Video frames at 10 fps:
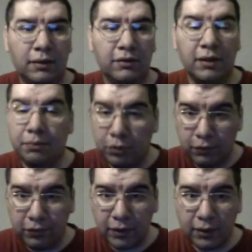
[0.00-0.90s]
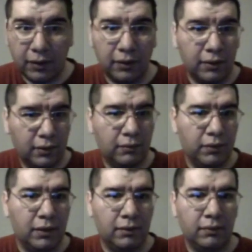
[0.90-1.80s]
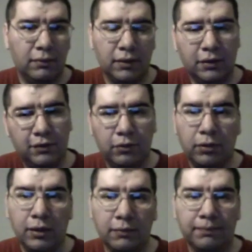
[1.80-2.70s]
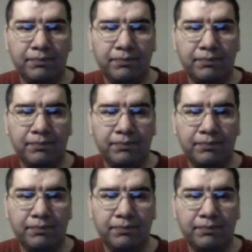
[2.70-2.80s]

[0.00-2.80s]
It's not perfect, but that's alright.